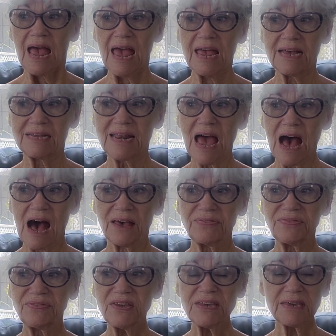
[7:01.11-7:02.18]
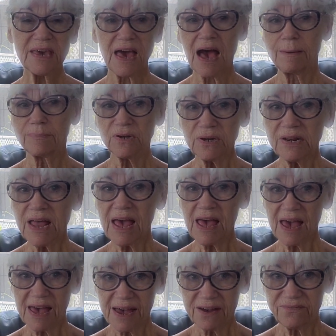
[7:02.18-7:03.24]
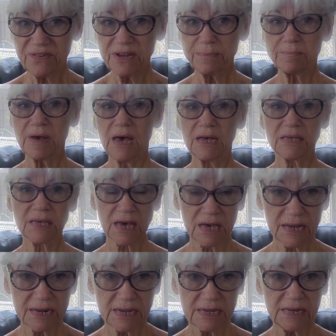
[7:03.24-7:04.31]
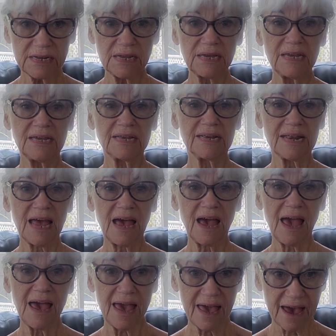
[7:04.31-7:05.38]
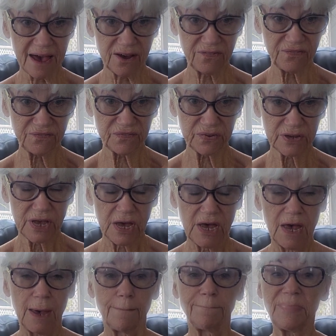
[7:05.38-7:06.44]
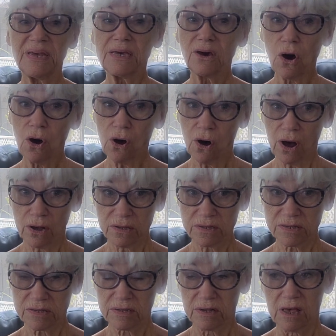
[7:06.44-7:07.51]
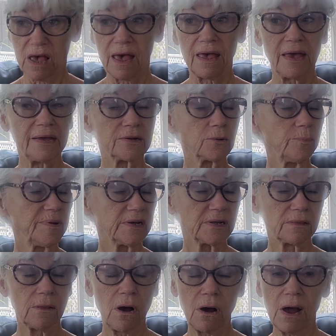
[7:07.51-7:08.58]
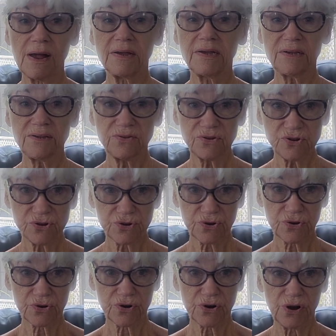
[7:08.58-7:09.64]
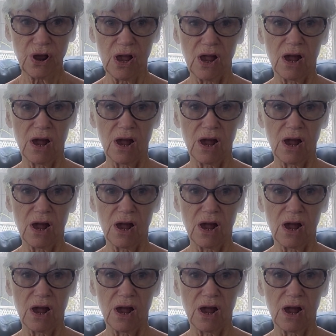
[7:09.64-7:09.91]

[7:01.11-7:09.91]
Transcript: And I think I'm going to have him cut it in half because it'll be a lot easier.